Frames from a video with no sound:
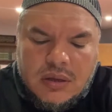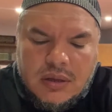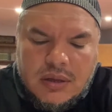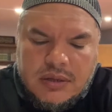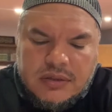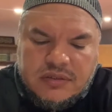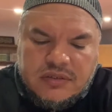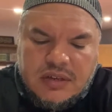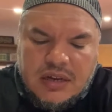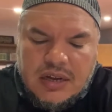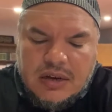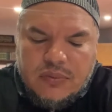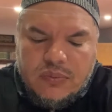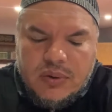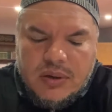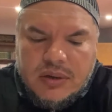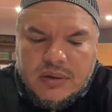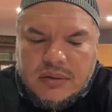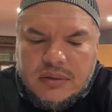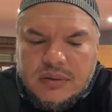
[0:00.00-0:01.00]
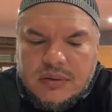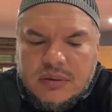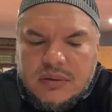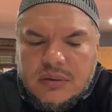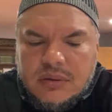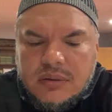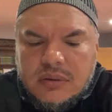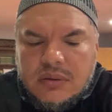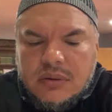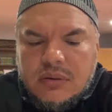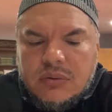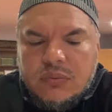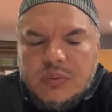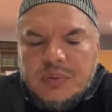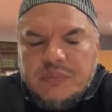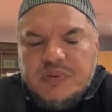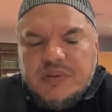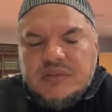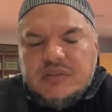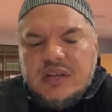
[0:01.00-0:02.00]
In slide 1,
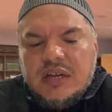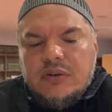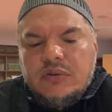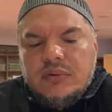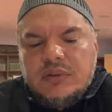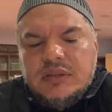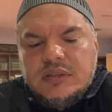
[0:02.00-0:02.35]
we've entitled